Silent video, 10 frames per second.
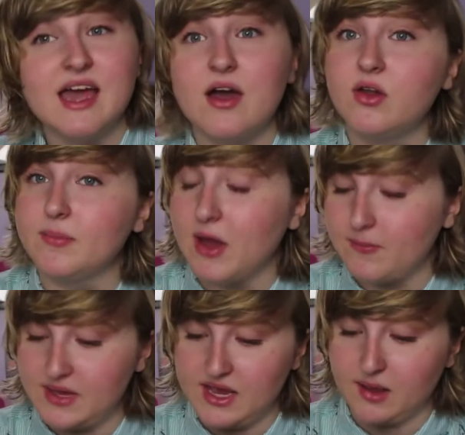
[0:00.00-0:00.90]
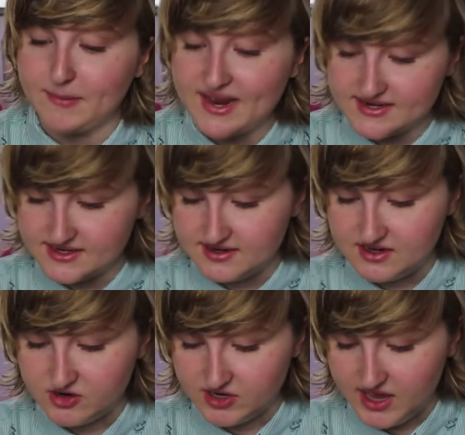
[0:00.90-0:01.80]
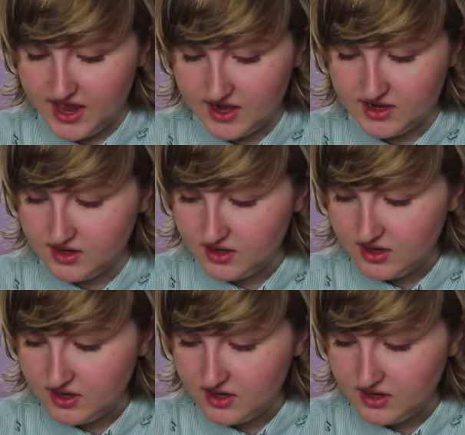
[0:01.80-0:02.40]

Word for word: out about being abandoned here again,